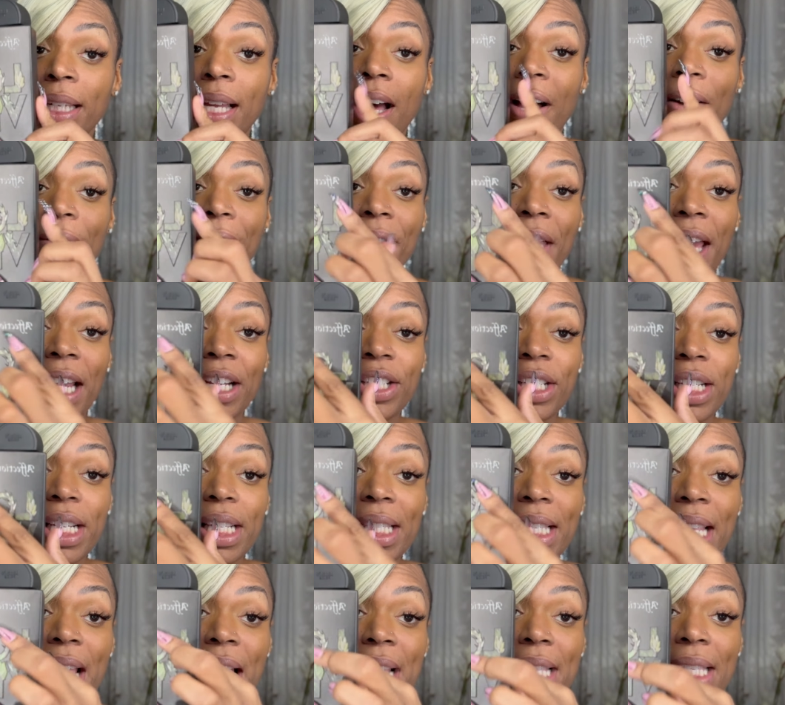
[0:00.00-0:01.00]
Affection, it
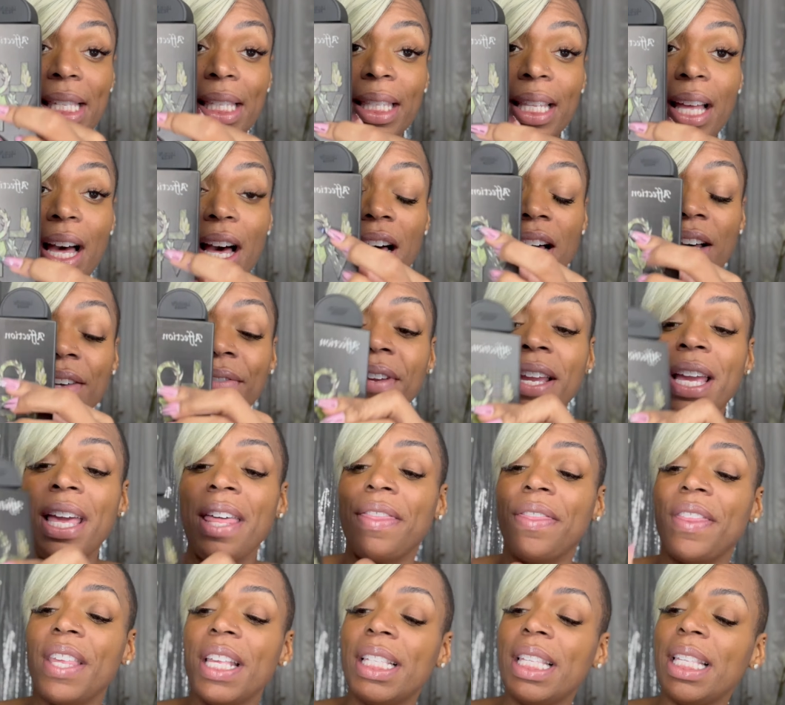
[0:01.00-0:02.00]
says love.
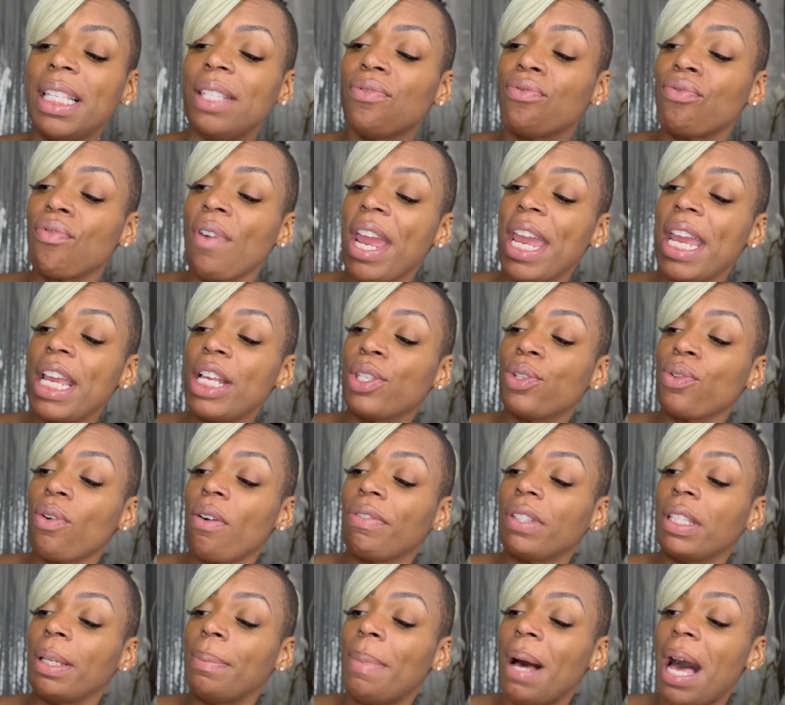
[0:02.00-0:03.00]
This is raised
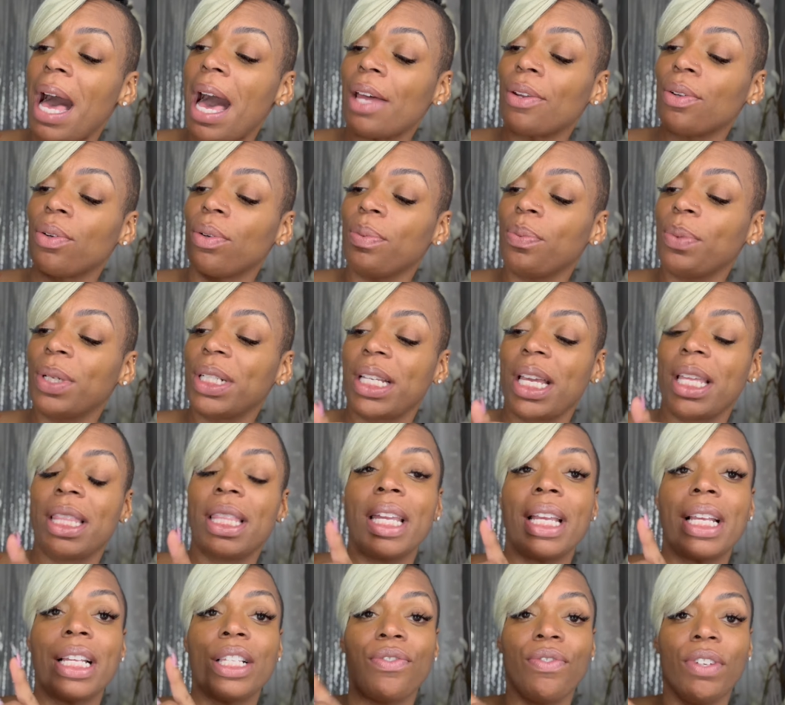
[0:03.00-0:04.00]
off the bottle, which I
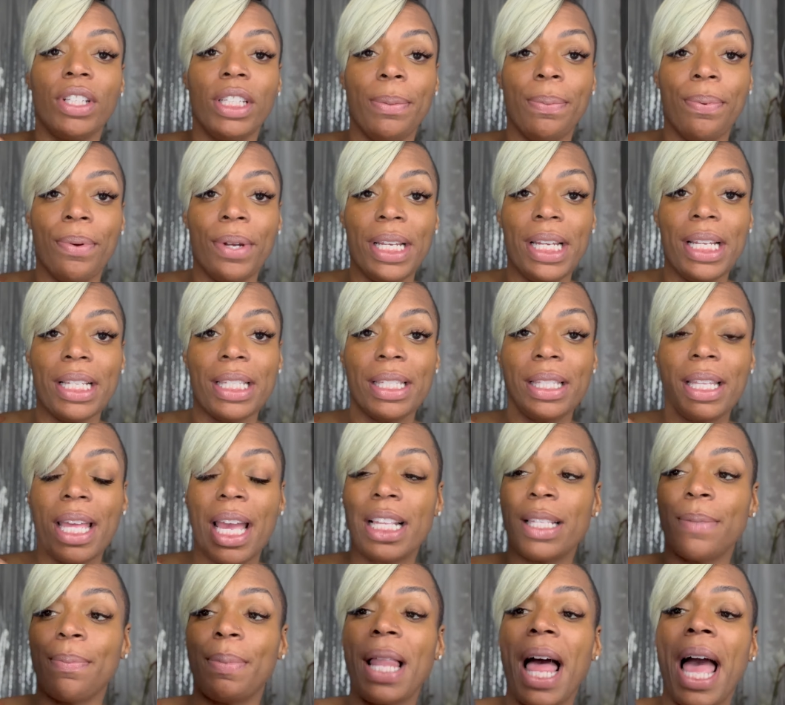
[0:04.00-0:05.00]
think is really pretty. It's
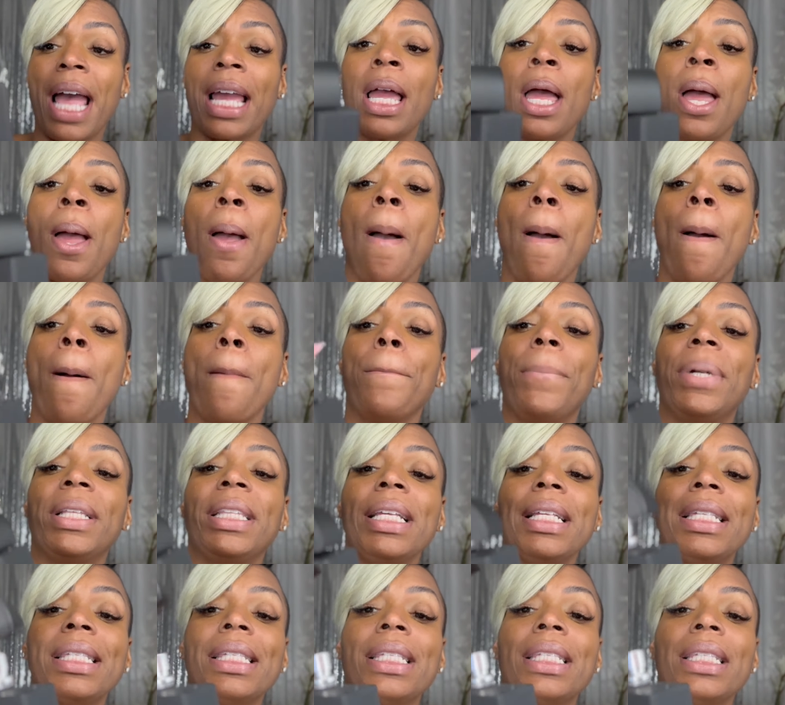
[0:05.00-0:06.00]
nice black. But
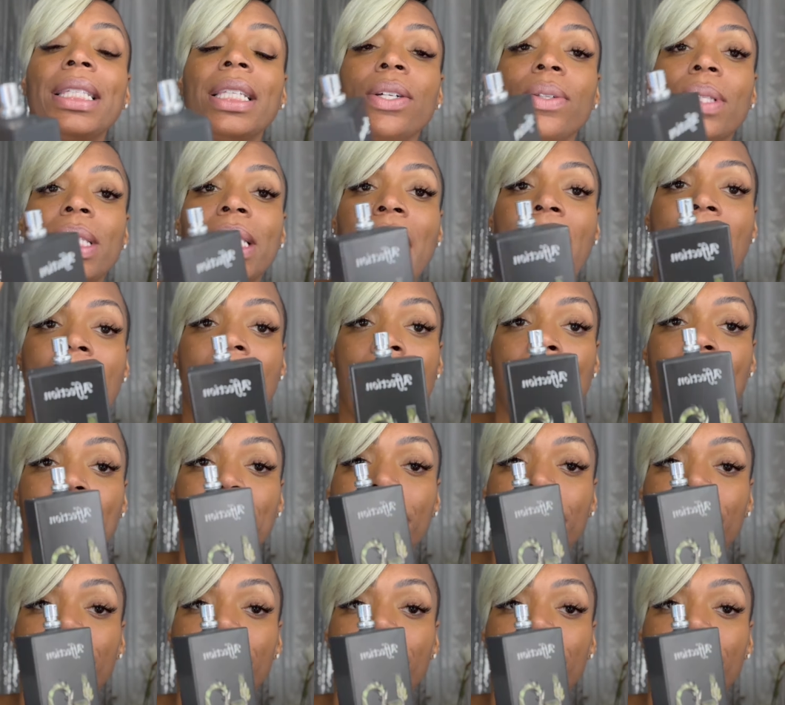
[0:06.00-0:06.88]
this little top,